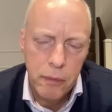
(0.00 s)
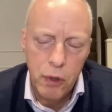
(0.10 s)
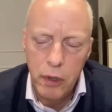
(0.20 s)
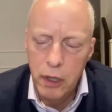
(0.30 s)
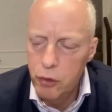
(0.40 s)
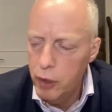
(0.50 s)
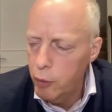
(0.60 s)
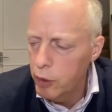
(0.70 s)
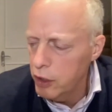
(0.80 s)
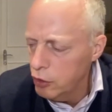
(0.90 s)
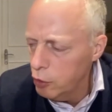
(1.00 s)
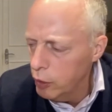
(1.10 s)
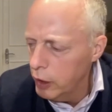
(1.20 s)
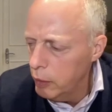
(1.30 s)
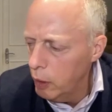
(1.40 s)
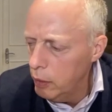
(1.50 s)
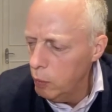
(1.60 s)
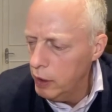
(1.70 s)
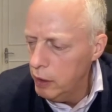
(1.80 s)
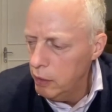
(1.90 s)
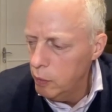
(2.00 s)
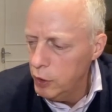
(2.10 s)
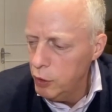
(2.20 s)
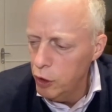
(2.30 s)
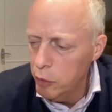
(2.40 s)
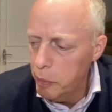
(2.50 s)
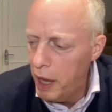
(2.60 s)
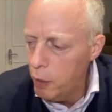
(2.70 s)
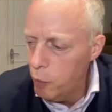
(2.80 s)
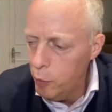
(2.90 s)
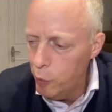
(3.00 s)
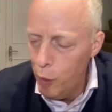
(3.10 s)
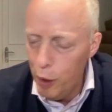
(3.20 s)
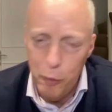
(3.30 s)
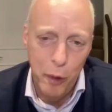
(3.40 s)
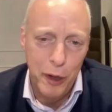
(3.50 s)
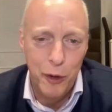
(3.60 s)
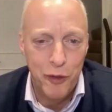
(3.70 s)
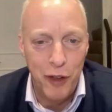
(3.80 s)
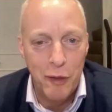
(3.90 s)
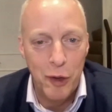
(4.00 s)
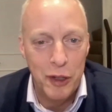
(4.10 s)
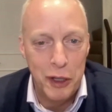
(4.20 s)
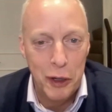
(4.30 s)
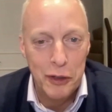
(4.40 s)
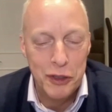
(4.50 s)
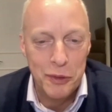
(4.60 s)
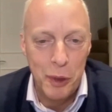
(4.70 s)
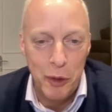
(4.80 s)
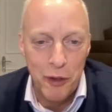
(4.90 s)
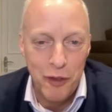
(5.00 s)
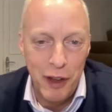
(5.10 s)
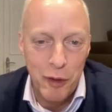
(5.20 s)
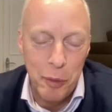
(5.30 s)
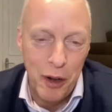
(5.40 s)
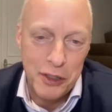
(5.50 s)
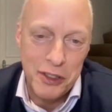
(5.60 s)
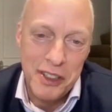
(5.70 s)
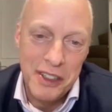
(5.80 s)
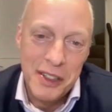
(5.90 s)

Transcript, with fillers: So in the twenty-one years you were in, what what when you look back, what what, what were your favorite years? What were your favorite parts?